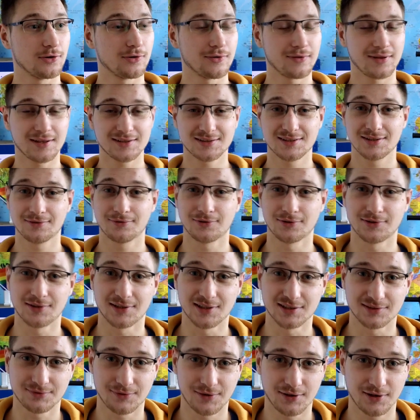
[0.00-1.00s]
that's it for today's
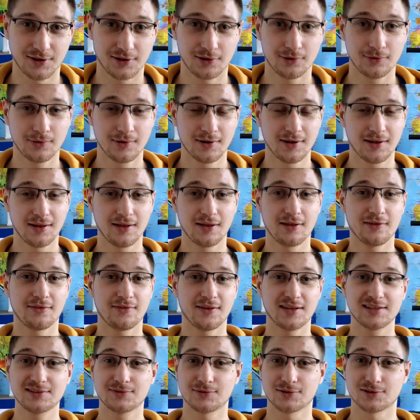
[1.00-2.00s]
video.
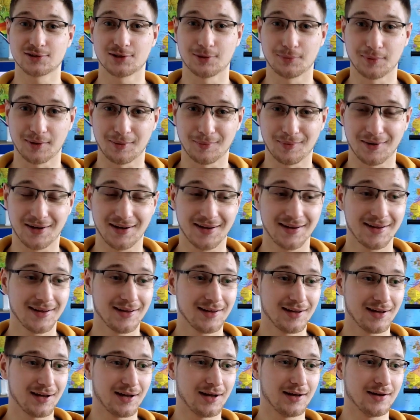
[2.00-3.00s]
Thanks for stopping by.
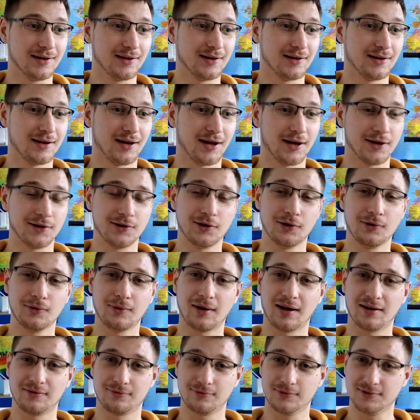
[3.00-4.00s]
I know
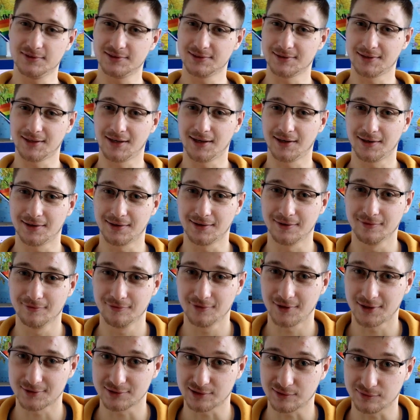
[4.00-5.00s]
I've recently had an
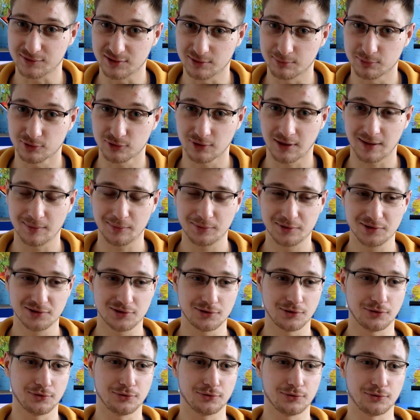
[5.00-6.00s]
influx of subscribers
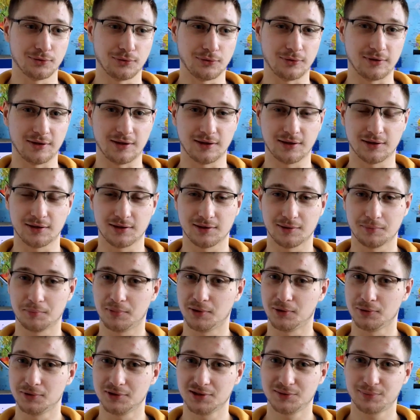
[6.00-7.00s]
due to the pill
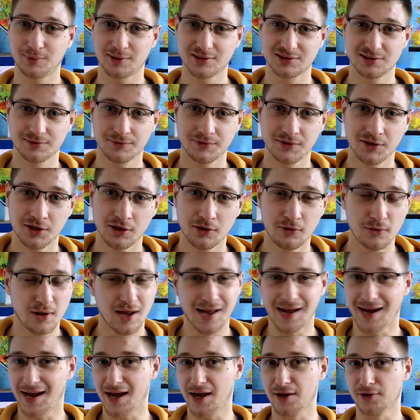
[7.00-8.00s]
dispenser video.
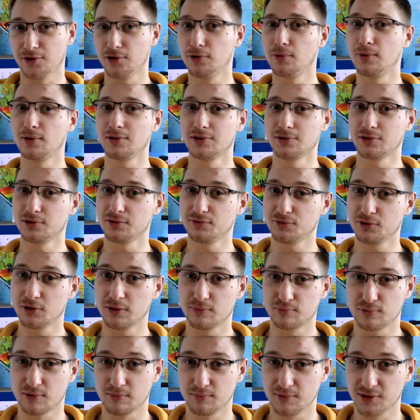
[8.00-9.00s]
I know a lot of you are
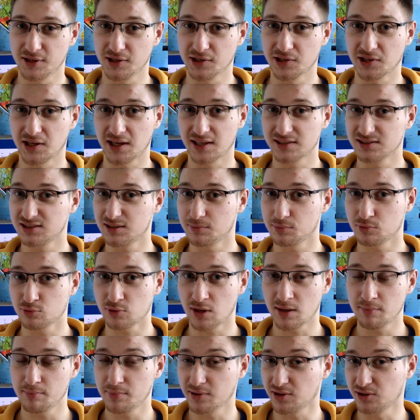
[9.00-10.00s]
probably going to unsubscribe
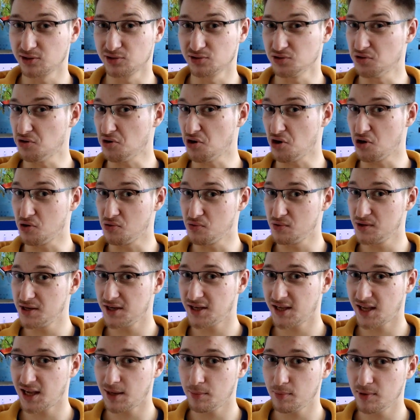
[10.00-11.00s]
because you only
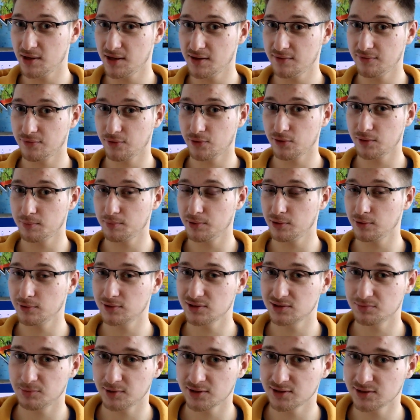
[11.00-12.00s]
came here for the pill
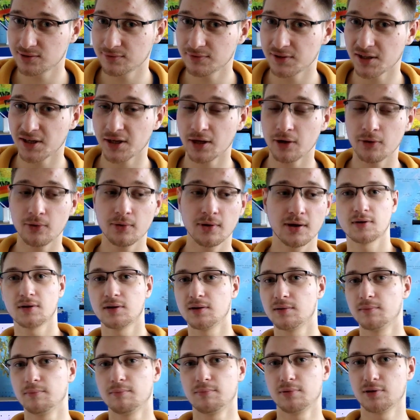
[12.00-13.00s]
dispenser video.
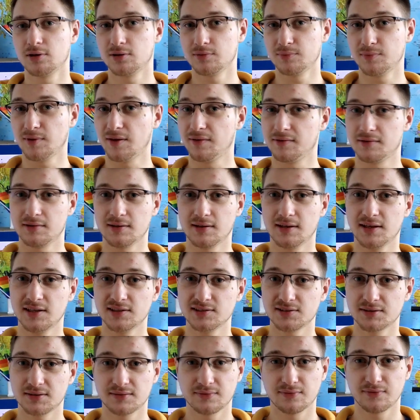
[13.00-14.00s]
But nevertheless,
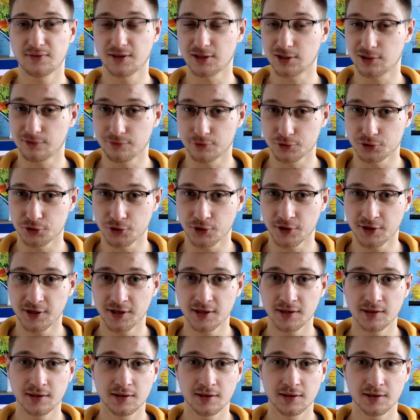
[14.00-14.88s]
thank you for joining.